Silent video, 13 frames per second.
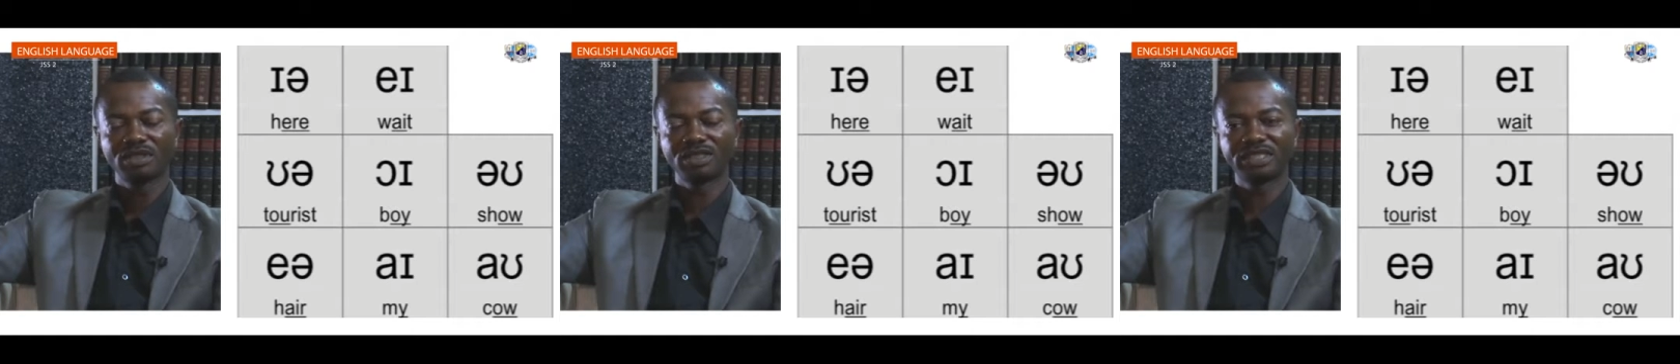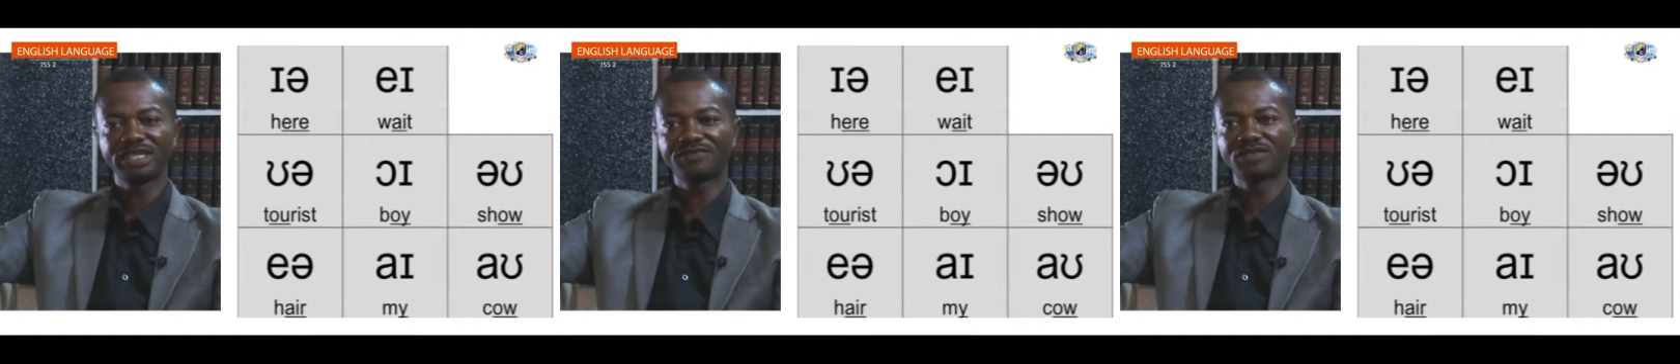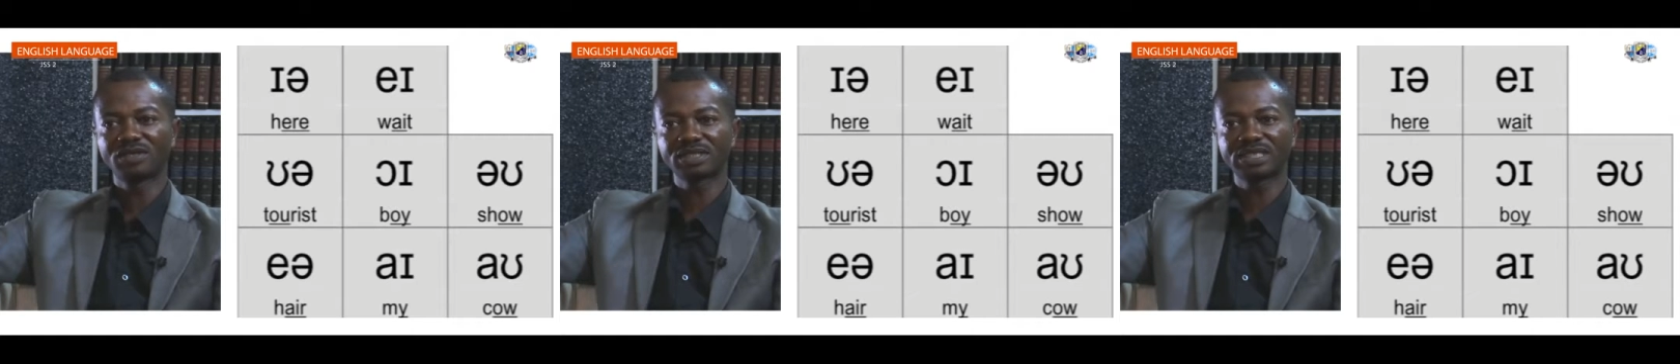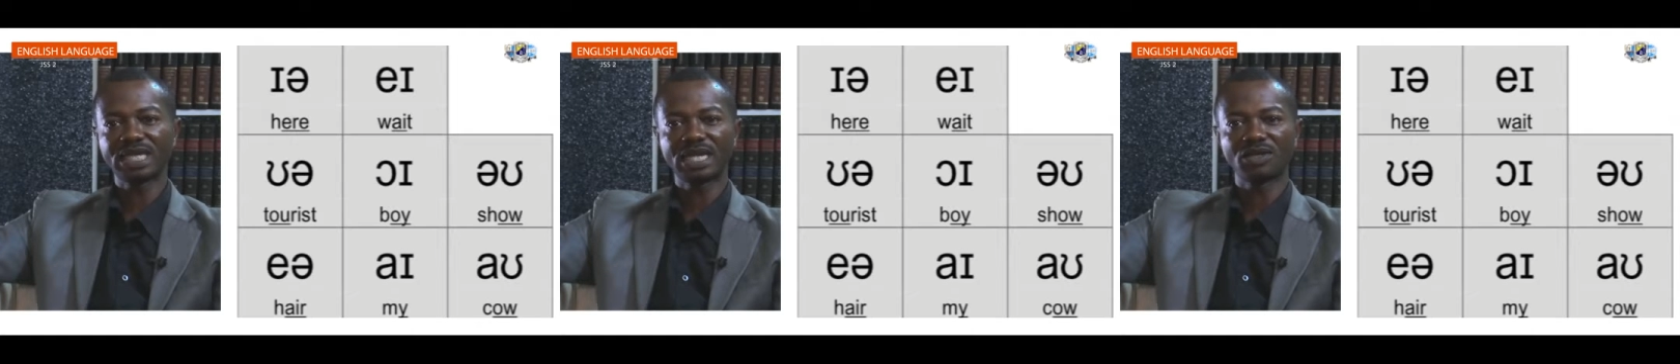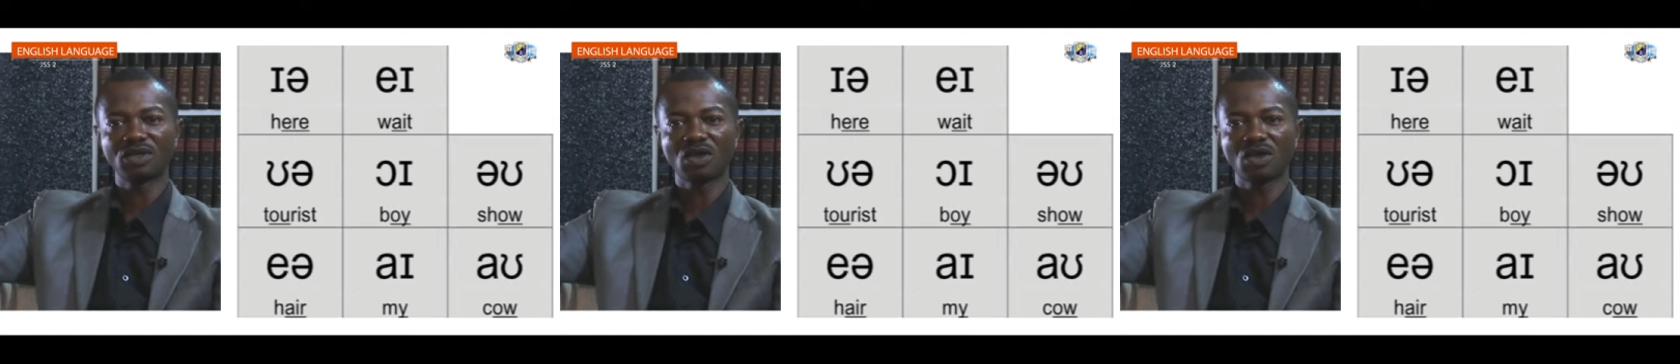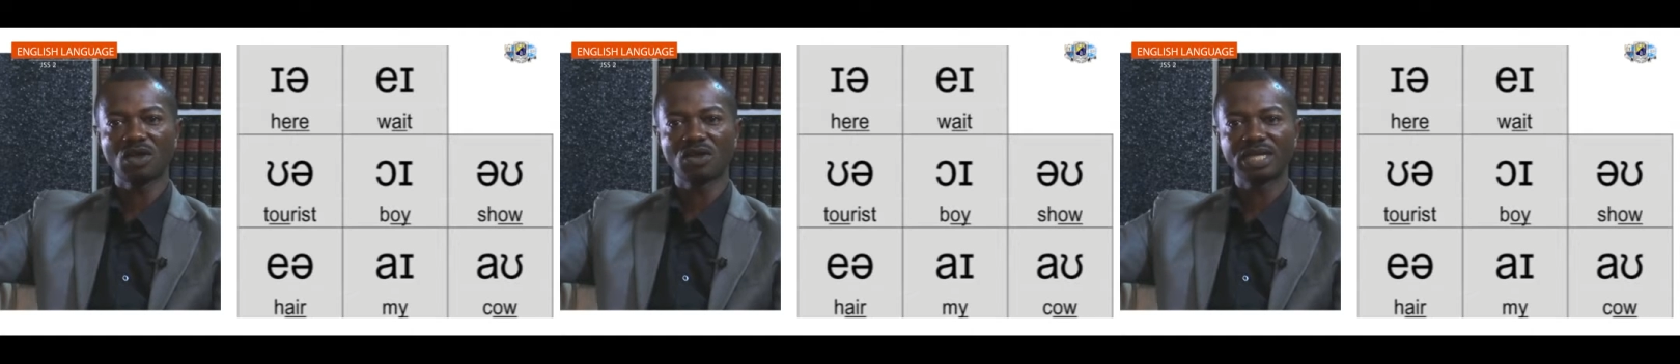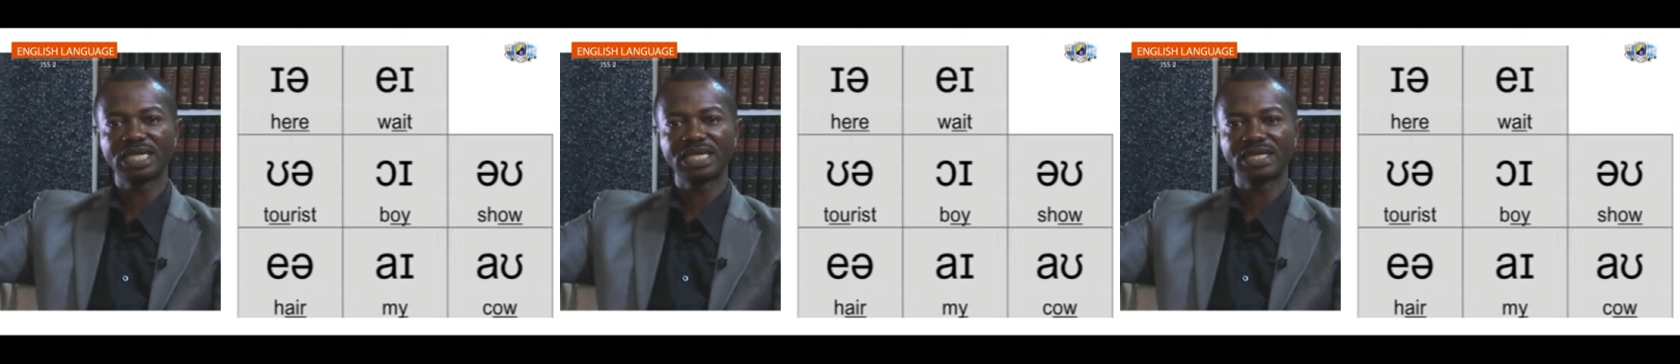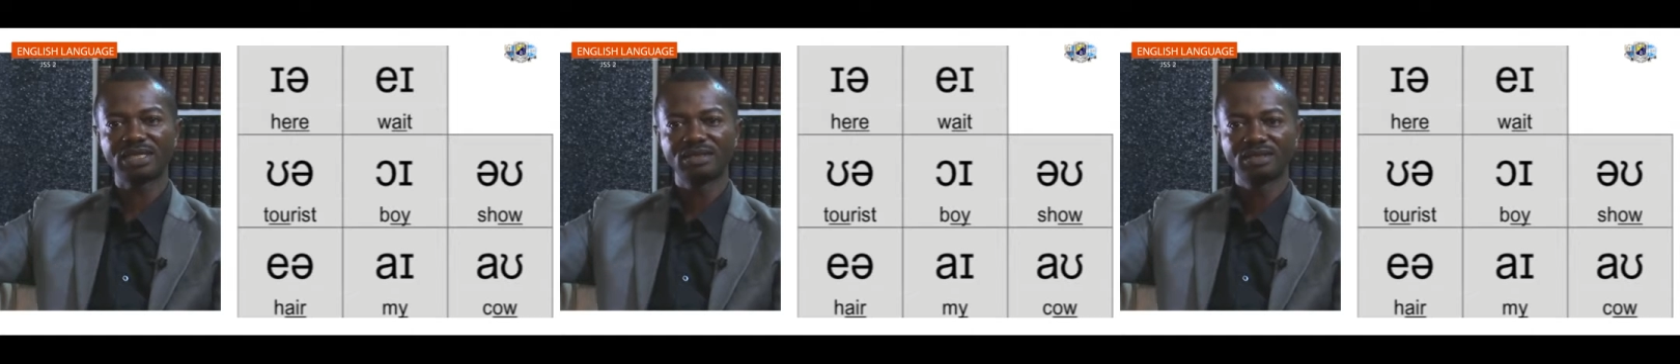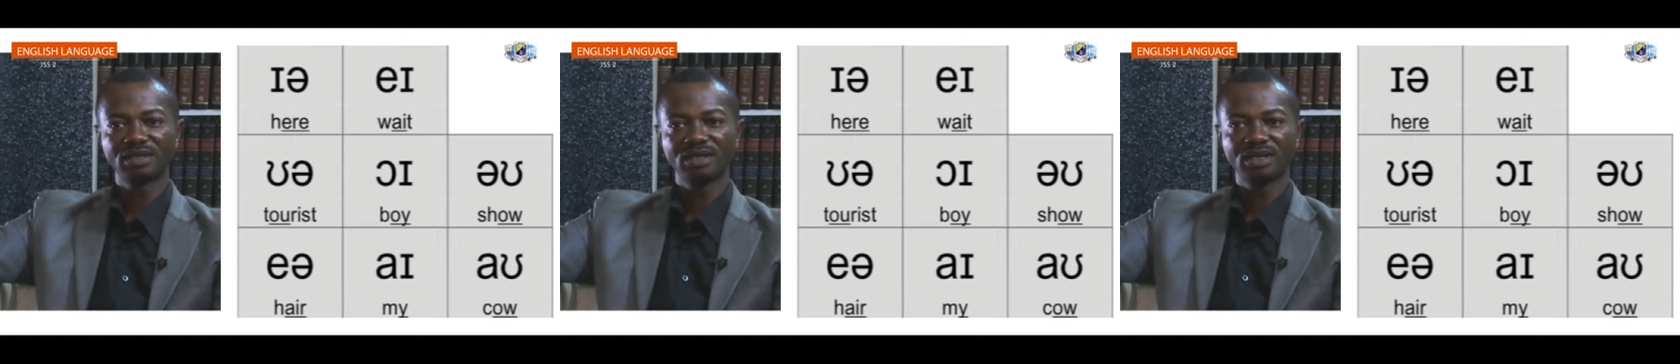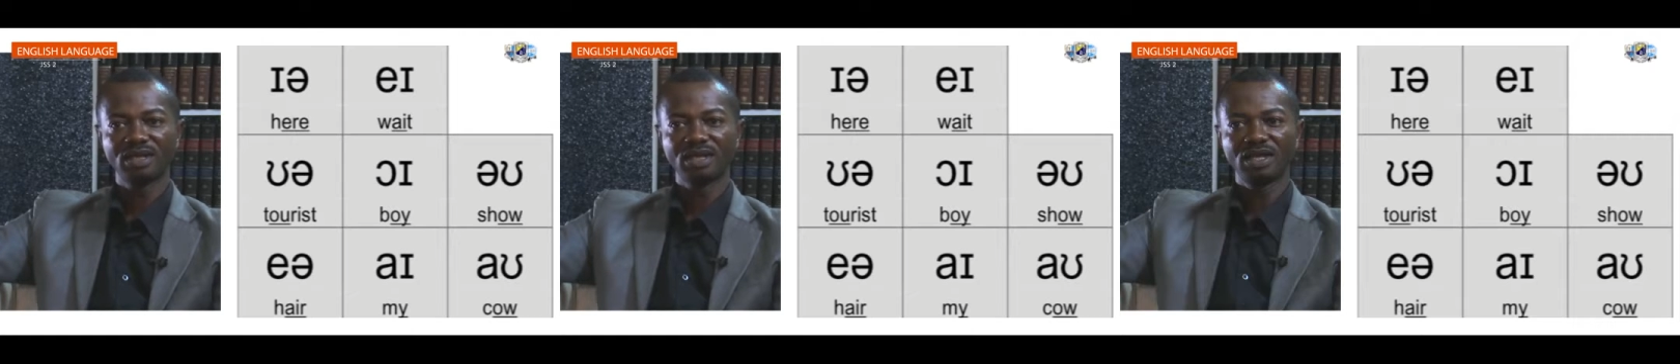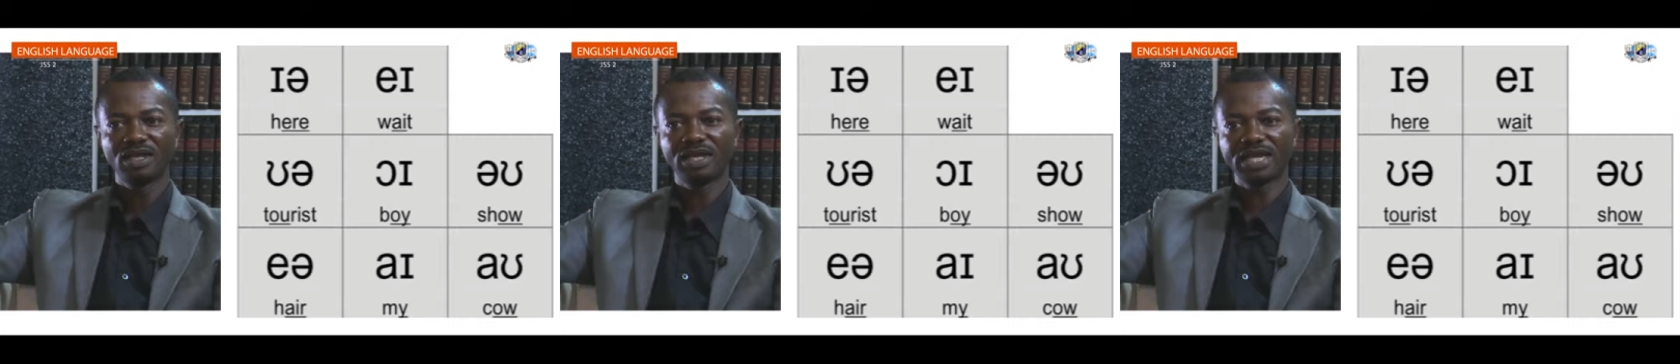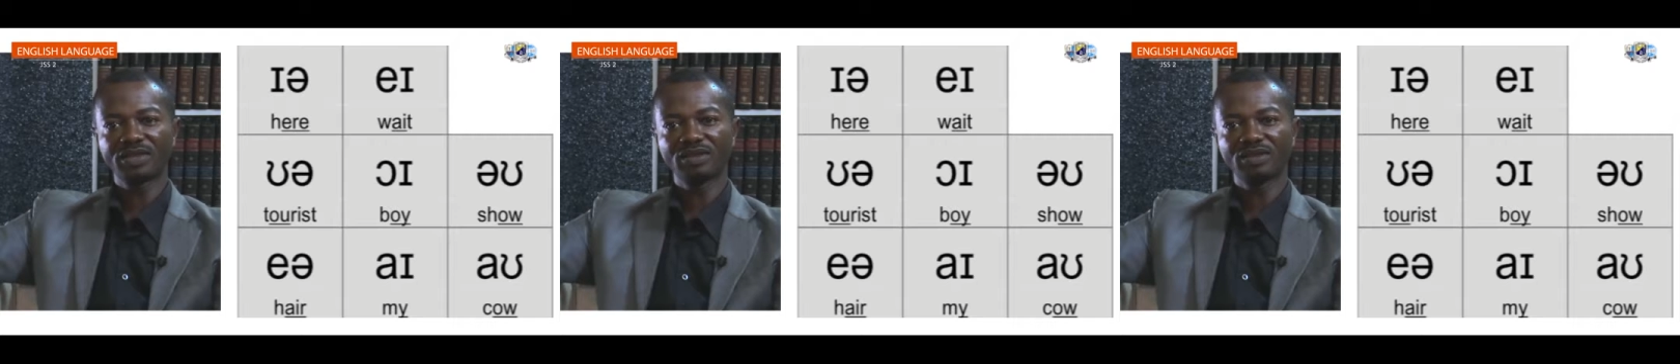the diphthong sound RE, like